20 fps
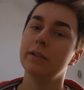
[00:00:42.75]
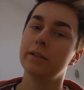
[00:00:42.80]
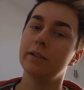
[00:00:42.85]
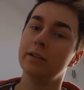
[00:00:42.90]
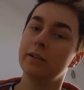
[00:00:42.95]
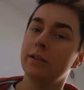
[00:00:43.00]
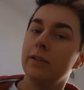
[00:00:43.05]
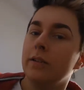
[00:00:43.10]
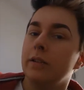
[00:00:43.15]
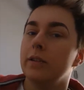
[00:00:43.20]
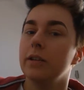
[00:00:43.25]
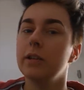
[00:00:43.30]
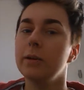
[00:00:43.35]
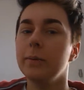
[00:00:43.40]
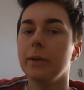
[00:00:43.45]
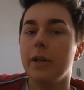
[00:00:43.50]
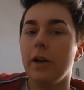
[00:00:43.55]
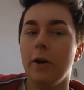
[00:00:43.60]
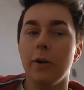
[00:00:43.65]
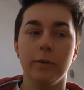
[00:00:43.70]
So here
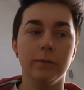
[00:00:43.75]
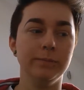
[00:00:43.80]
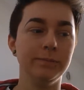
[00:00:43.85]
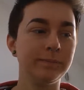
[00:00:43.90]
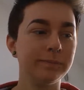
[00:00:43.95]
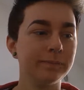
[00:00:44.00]
we go.